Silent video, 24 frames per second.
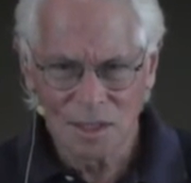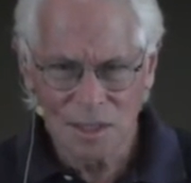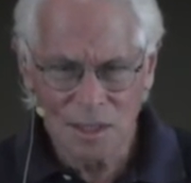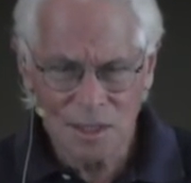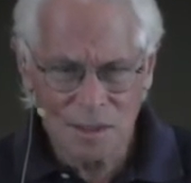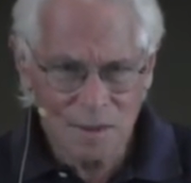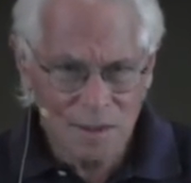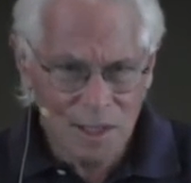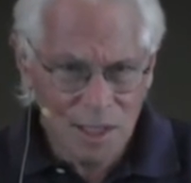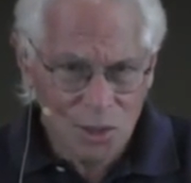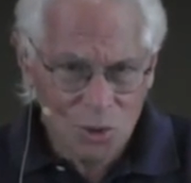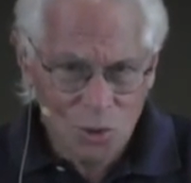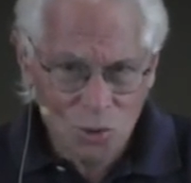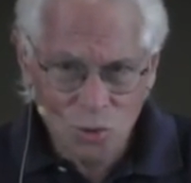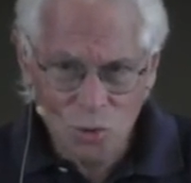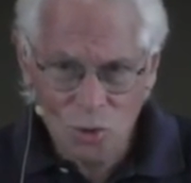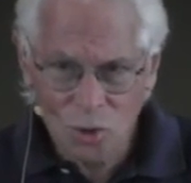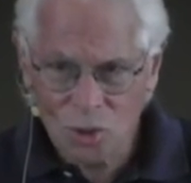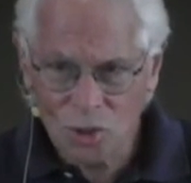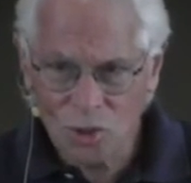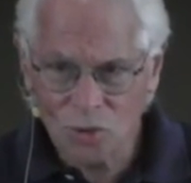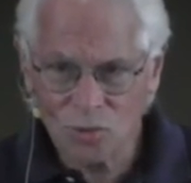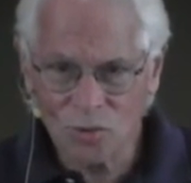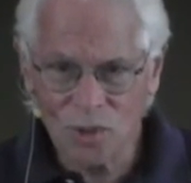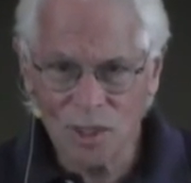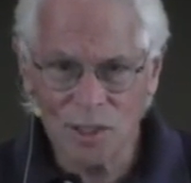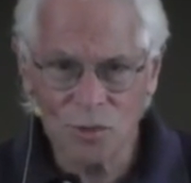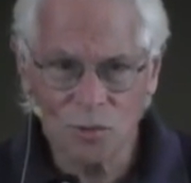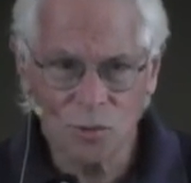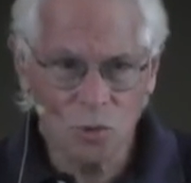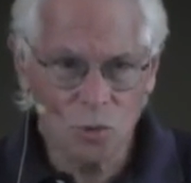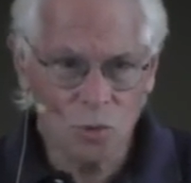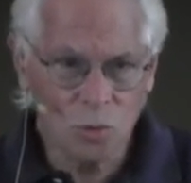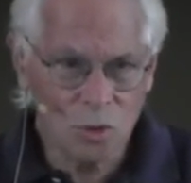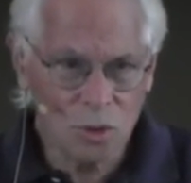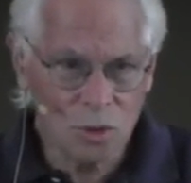And then you look
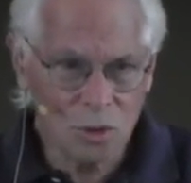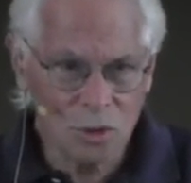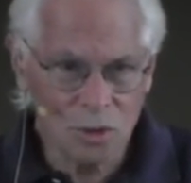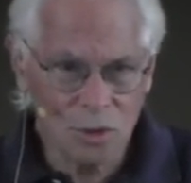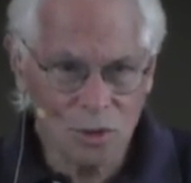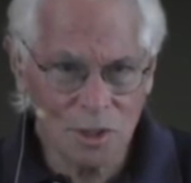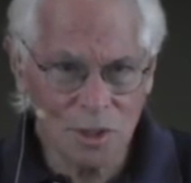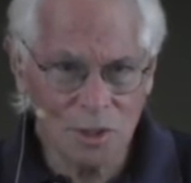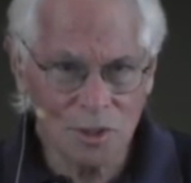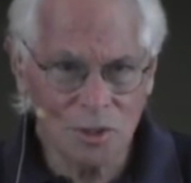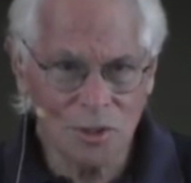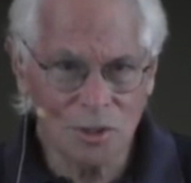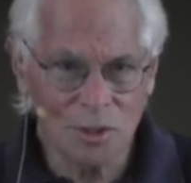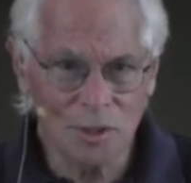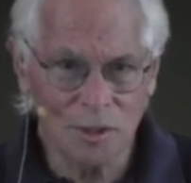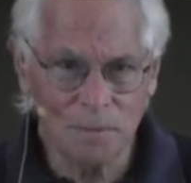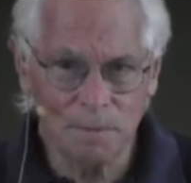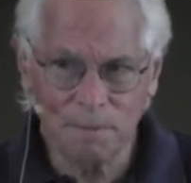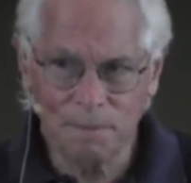around the world into the